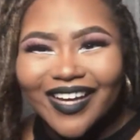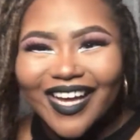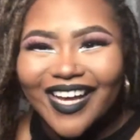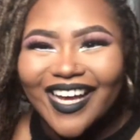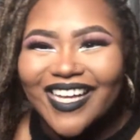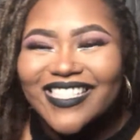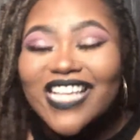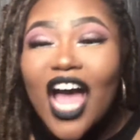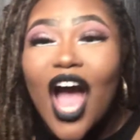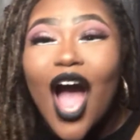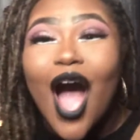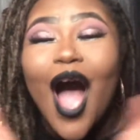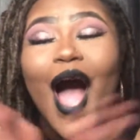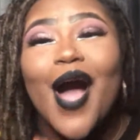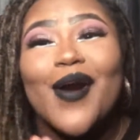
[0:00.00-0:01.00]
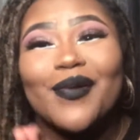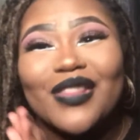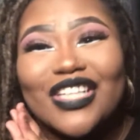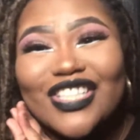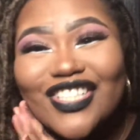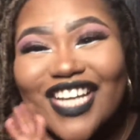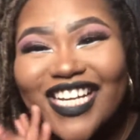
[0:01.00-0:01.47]
Okay, guys, I hope
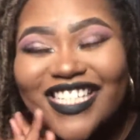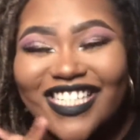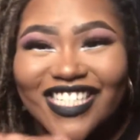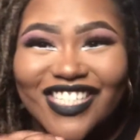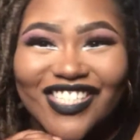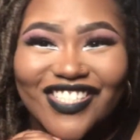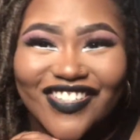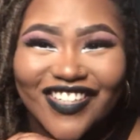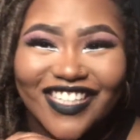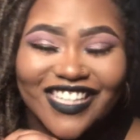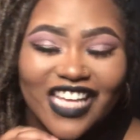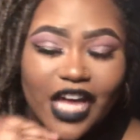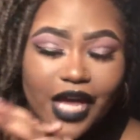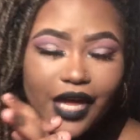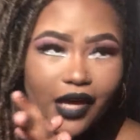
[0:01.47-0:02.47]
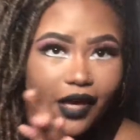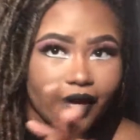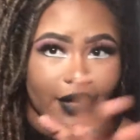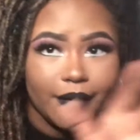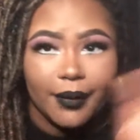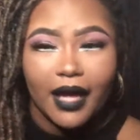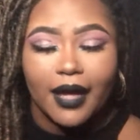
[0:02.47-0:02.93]
that you guys enjoyed that.
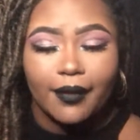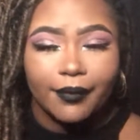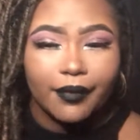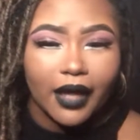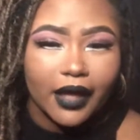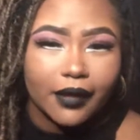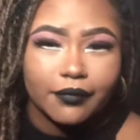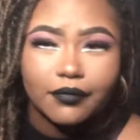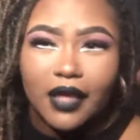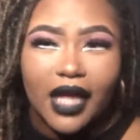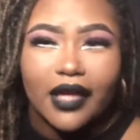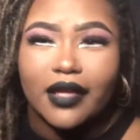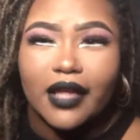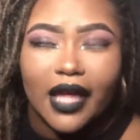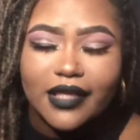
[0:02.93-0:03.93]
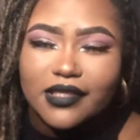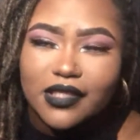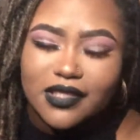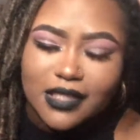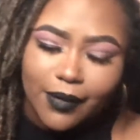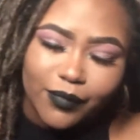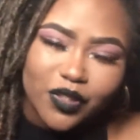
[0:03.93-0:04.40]
I had to
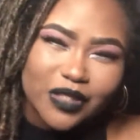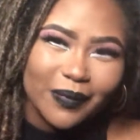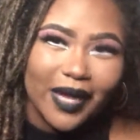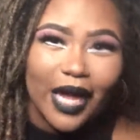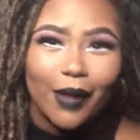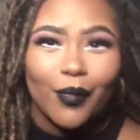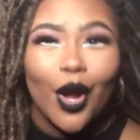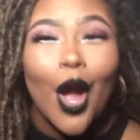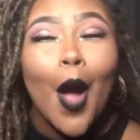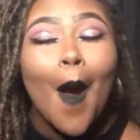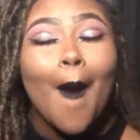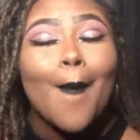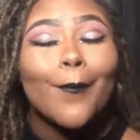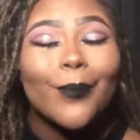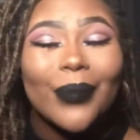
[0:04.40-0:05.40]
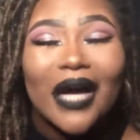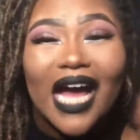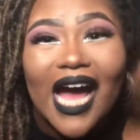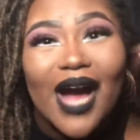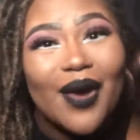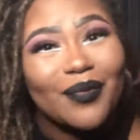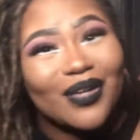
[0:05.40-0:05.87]
stop using my camera, but
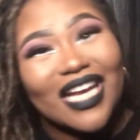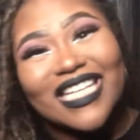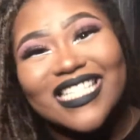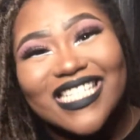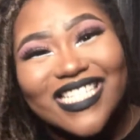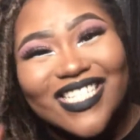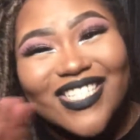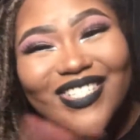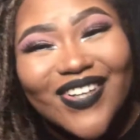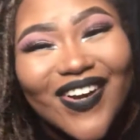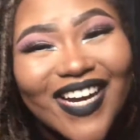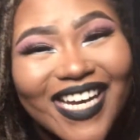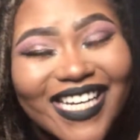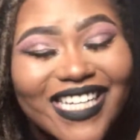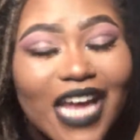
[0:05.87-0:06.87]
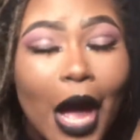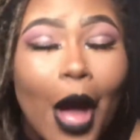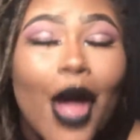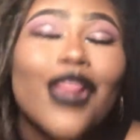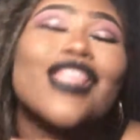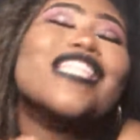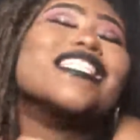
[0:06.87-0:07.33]
I hope you guys enjoyed
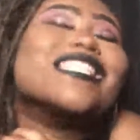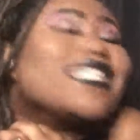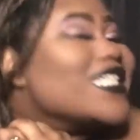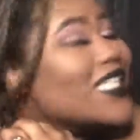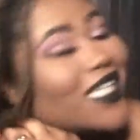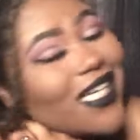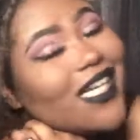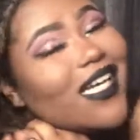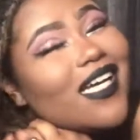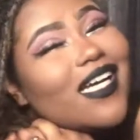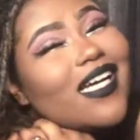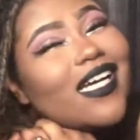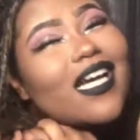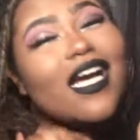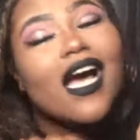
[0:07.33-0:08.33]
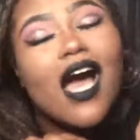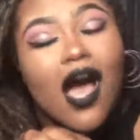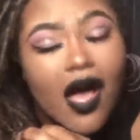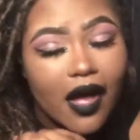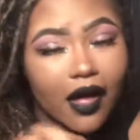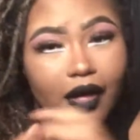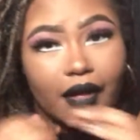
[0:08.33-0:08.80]
this look.
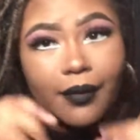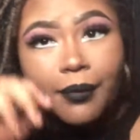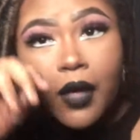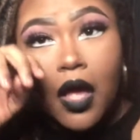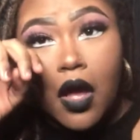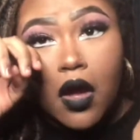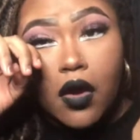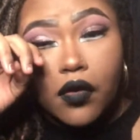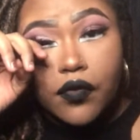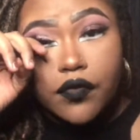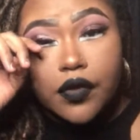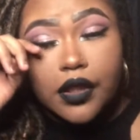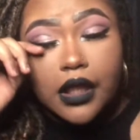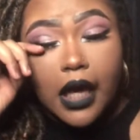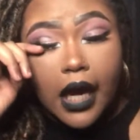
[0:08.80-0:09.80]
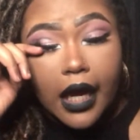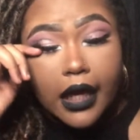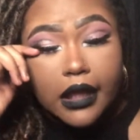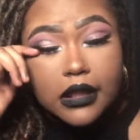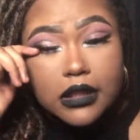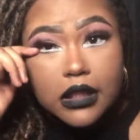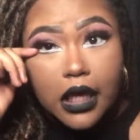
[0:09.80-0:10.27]
For the
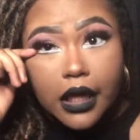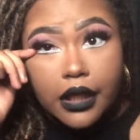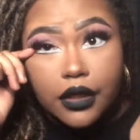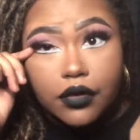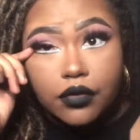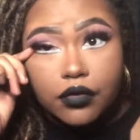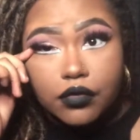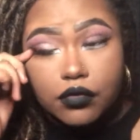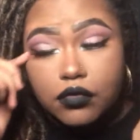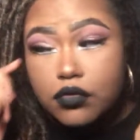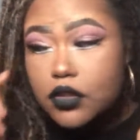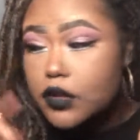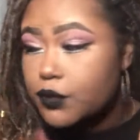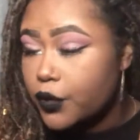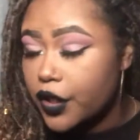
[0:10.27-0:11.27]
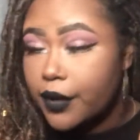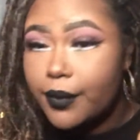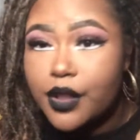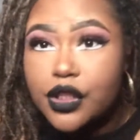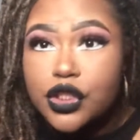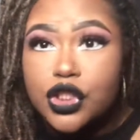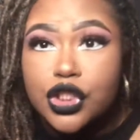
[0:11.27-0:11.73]
eyes, I used pretty
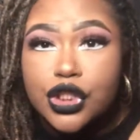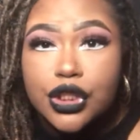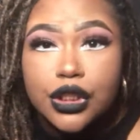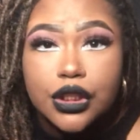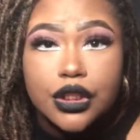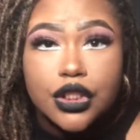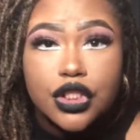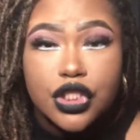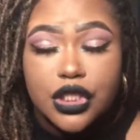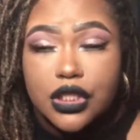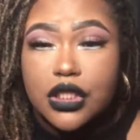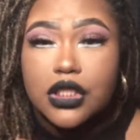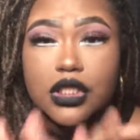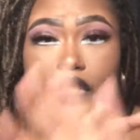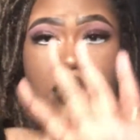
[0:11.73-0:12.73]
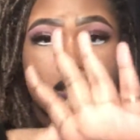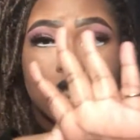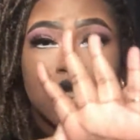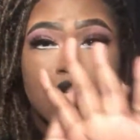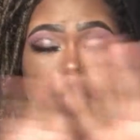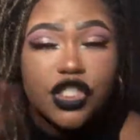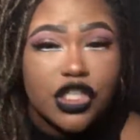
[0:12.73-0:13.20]
much just the
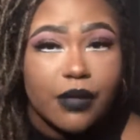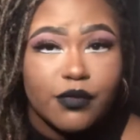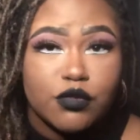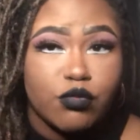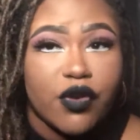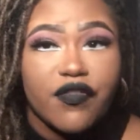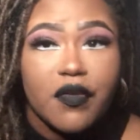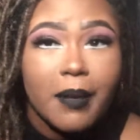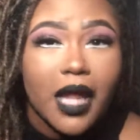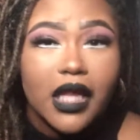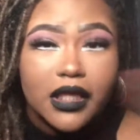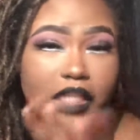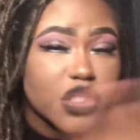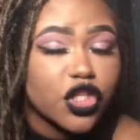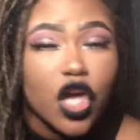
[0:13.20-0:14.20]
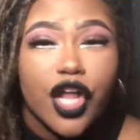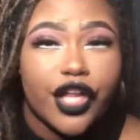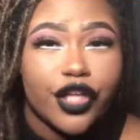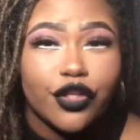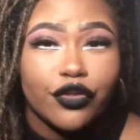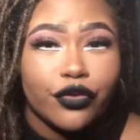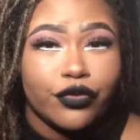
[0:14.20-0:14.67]
James Murphy palette. That's all I
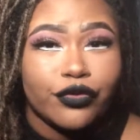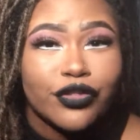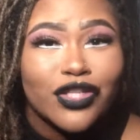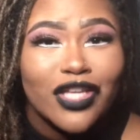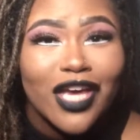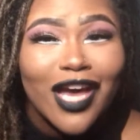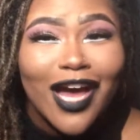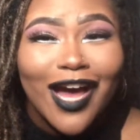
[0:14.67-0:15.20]
used.